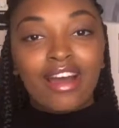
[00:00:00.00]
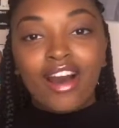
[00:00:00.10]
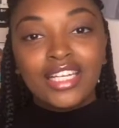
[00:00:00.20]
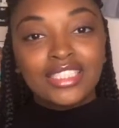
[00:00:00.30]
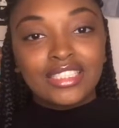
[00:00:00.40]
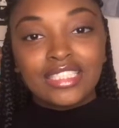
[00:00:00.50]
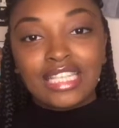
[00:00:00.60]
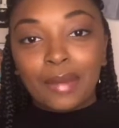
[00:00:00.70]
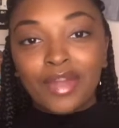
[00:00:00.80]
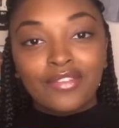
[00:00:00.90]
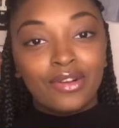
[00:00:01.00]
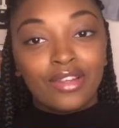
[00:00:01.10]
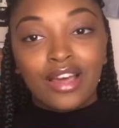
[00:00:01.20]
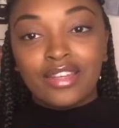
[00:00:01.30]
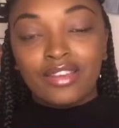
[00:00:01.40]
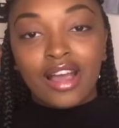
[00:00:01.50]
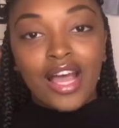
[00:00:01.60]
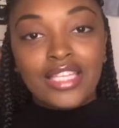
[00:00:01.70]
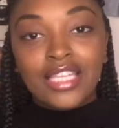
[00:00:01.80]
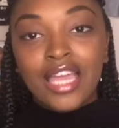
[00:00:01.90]
And honestly, I'm not even gonna lie to you
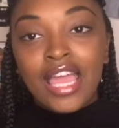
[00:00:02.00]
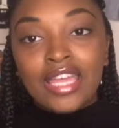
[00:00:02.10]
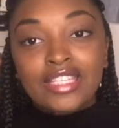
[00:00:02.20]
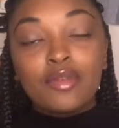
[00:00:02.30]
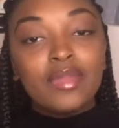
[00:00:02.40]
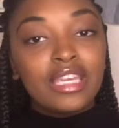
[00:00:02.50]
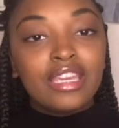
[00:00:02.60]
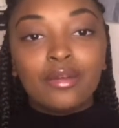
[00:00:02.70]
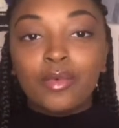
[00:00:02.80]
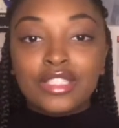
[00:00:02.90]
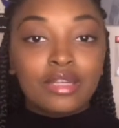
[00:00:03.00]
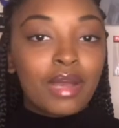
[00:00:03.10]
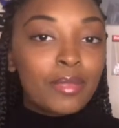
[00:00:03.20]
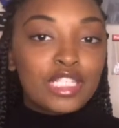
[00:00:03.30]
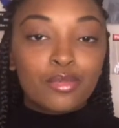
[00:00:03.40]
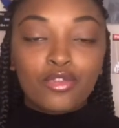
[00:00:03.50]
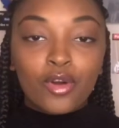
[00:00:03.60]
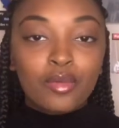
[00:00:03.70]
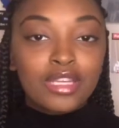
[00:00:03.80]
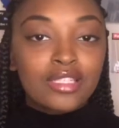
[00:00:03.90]
guys, to me, it wasn't my best
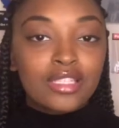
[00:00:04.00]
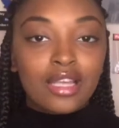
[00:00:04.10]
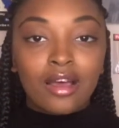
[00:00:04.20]
performance.